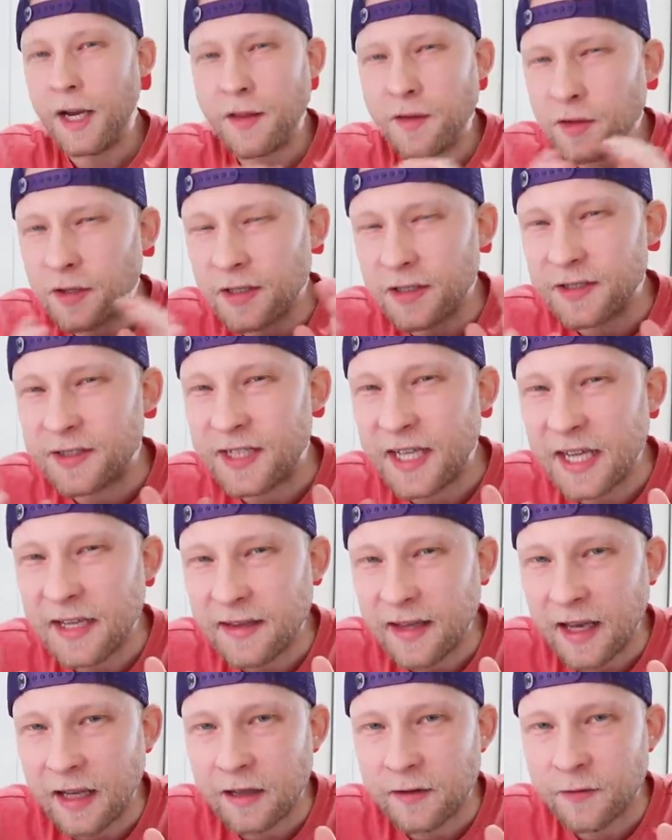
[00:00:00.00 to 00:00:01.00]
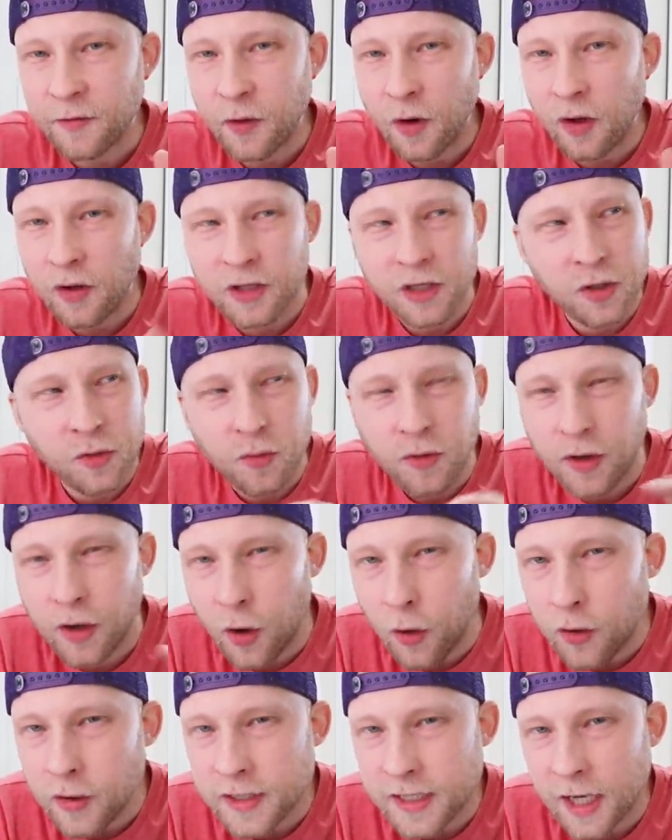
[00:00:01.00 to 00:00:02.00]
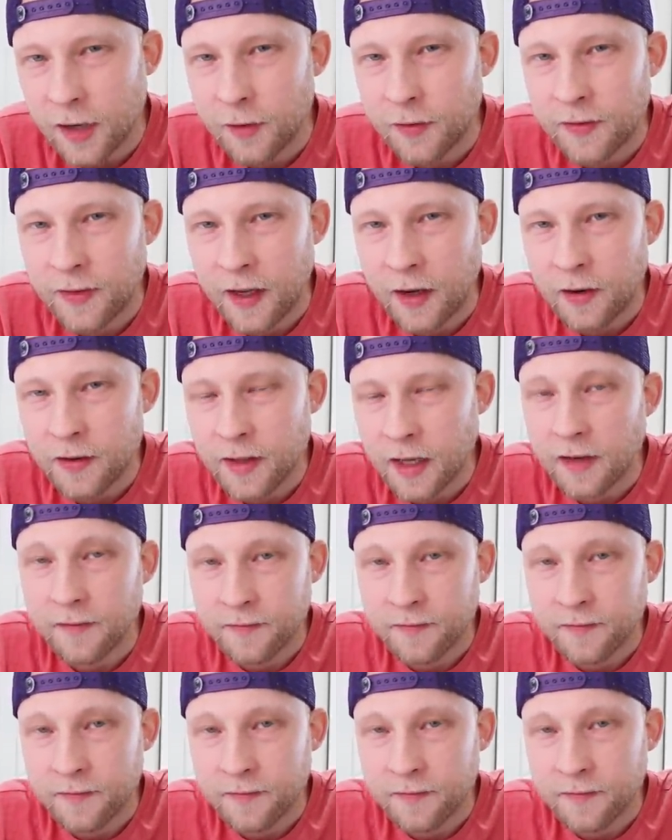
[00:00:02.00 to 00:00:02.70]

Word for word: Another little detail for all you nerds out there that